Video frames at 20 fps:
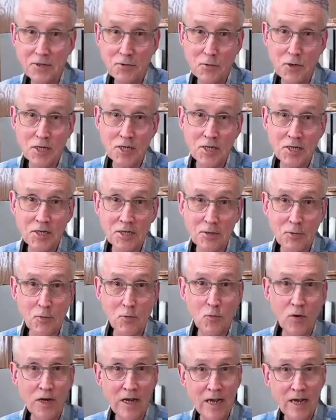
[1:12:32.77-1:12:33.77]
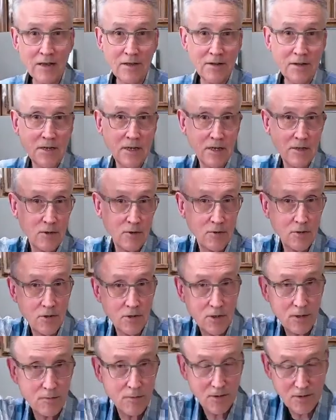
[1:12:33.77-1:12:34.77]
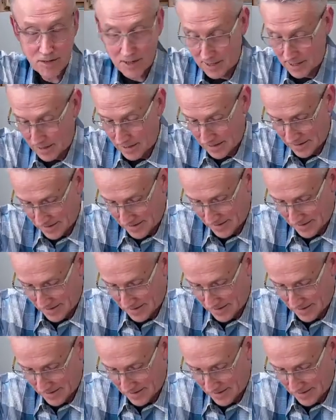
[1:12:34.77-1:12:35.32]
is reality YouTube, okay?